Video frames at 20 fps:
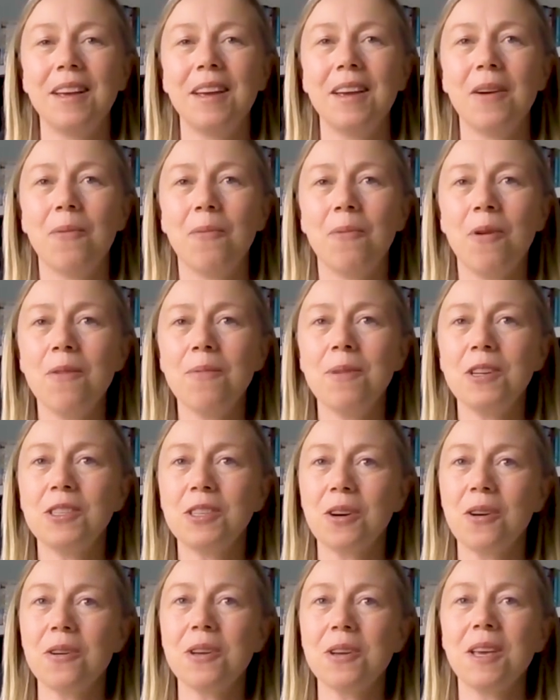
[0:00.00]
What we're
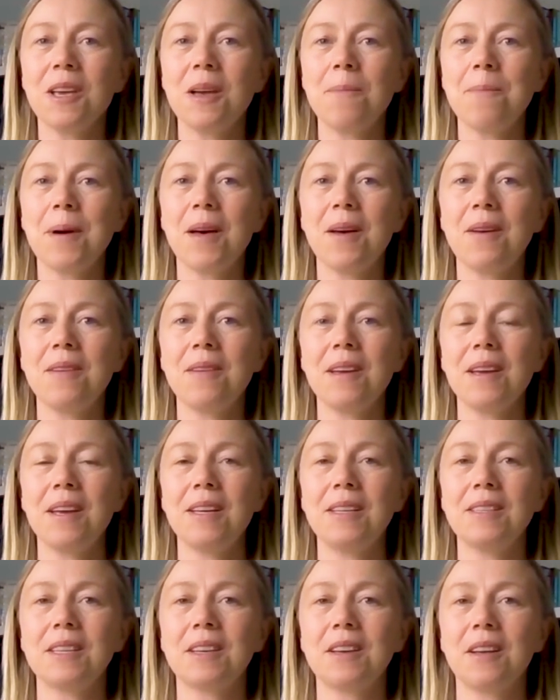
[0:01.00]
talking about
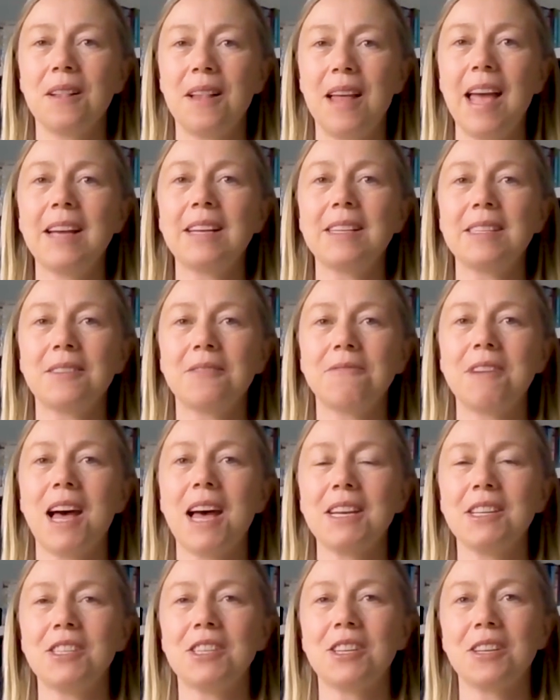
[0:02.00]
is collective
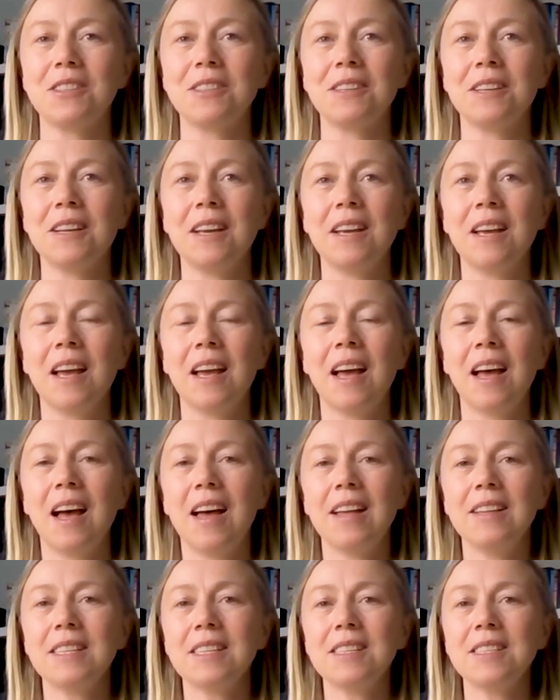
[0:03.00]
action.
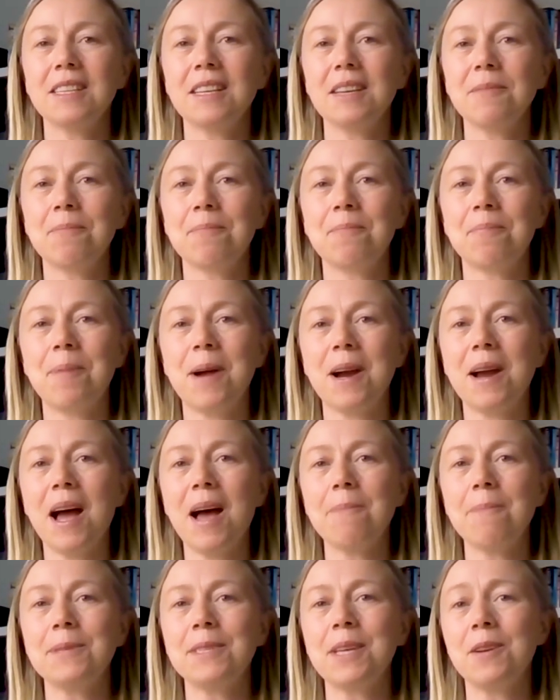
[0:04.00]
And it's
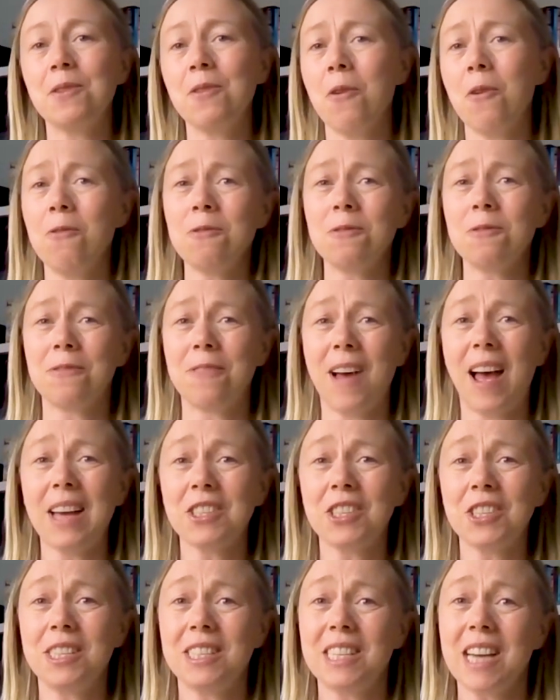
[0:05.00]
perhaps an
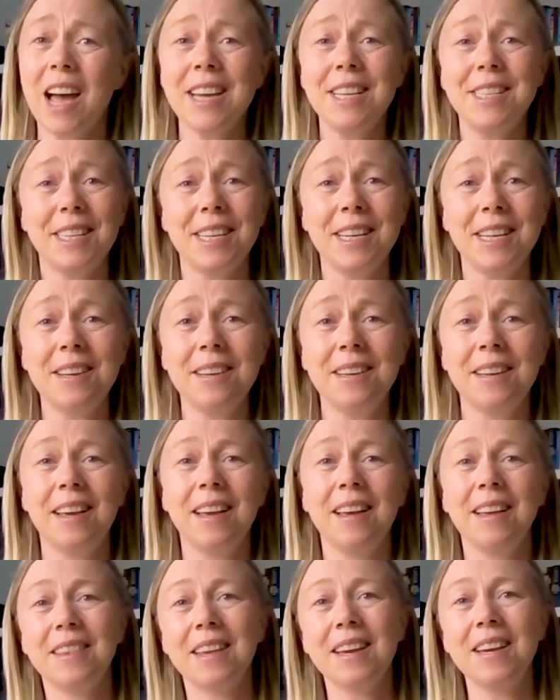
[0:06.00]
old-fashioned idea
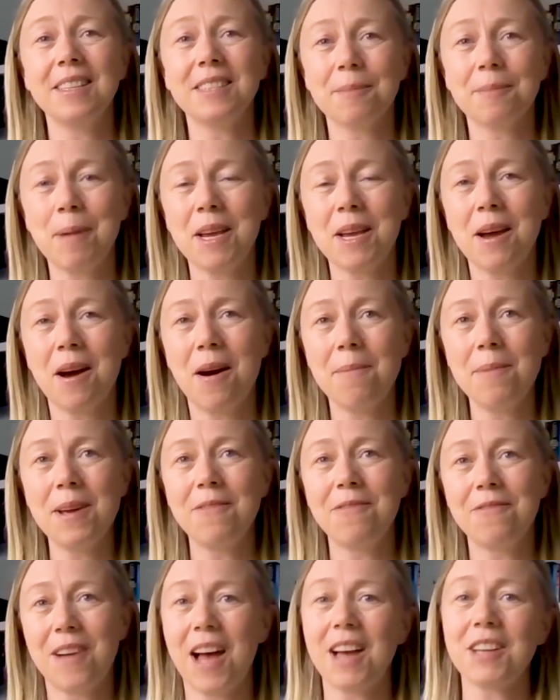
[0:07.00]
that is becoming
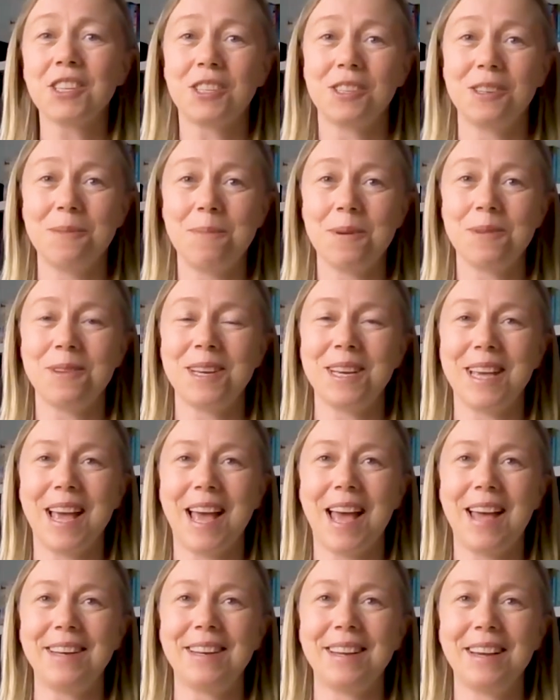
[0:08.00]
fashionable
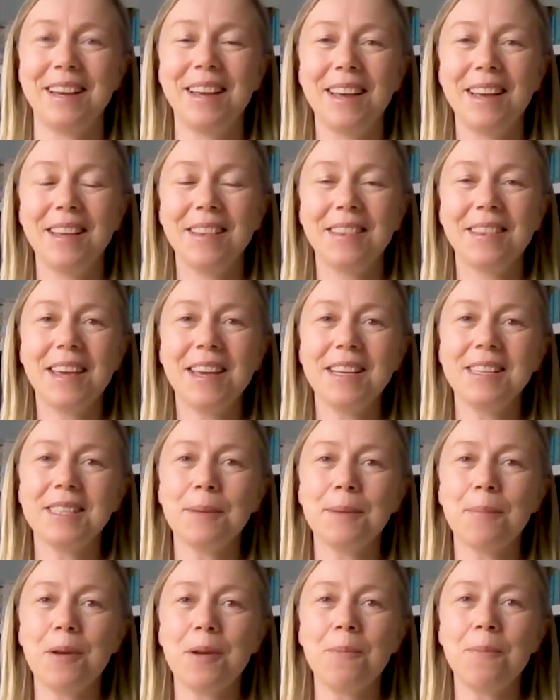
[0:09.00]
again. That it's
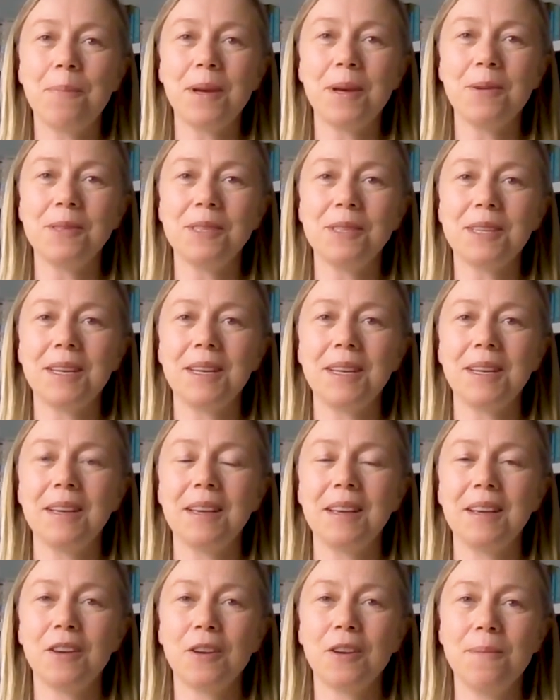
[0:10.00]
about building
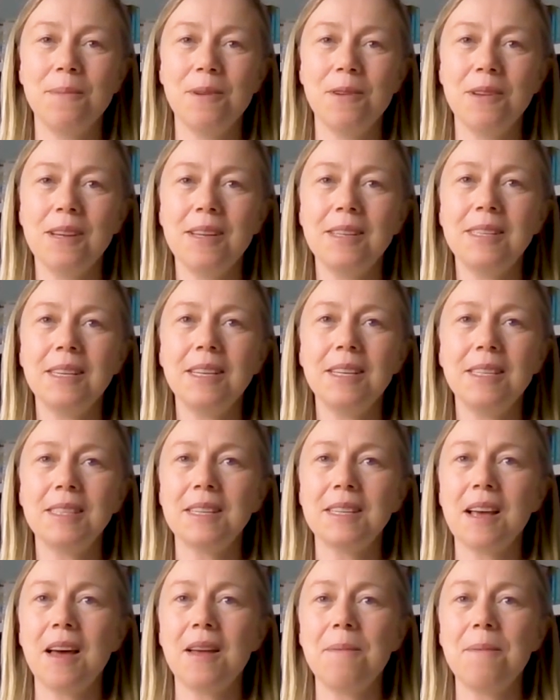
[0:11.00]
communities
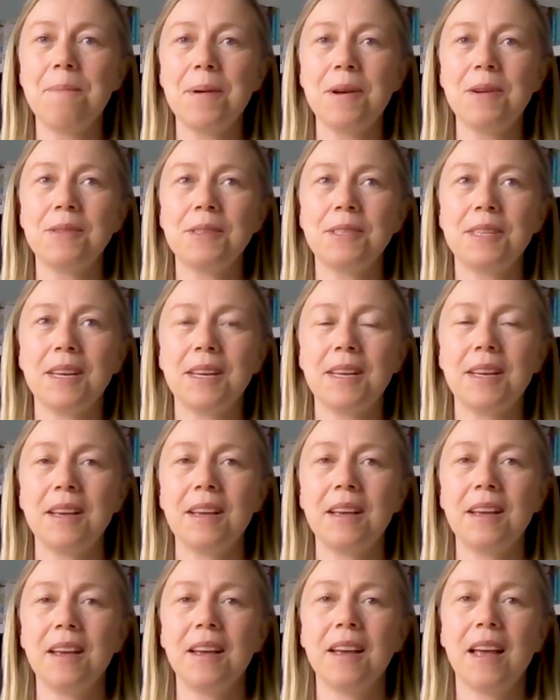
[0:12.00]
and building
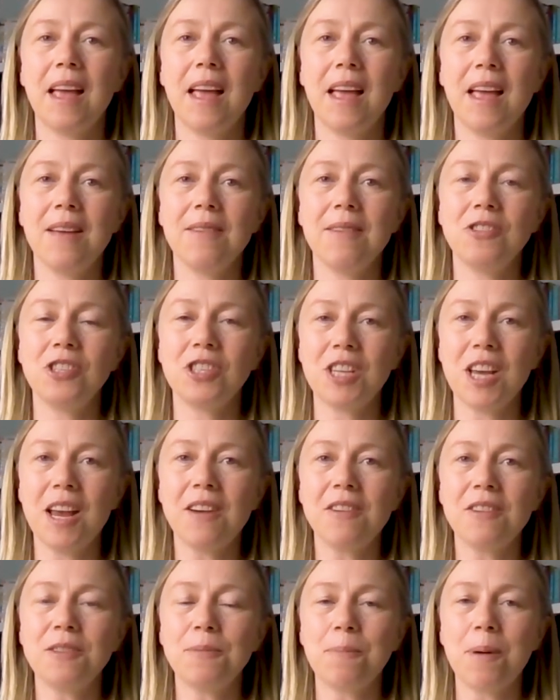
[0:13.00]
a
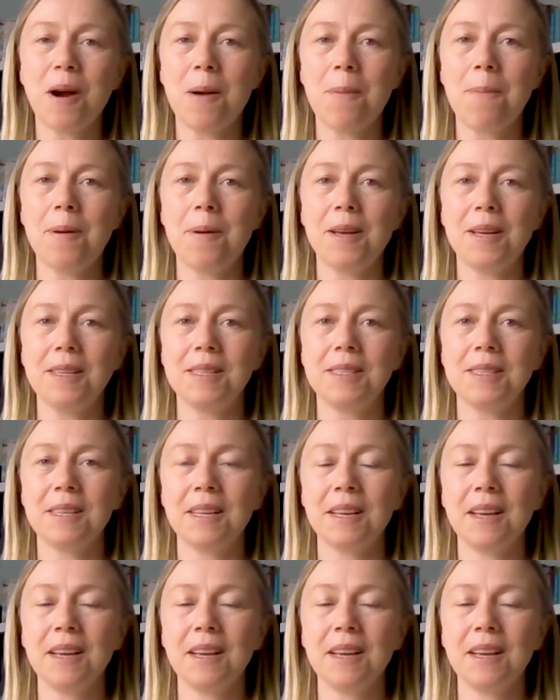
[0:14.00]
shared purpose.